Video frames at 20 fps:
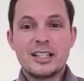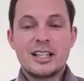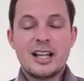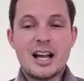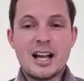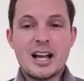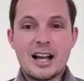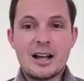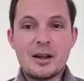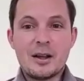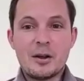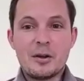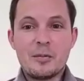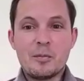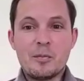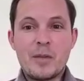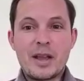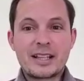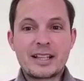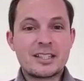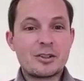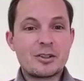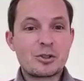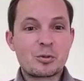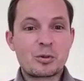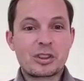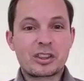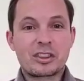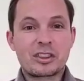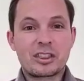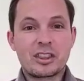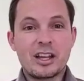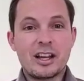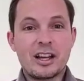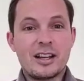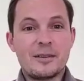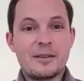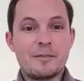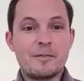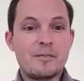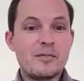uh, make deals with uh,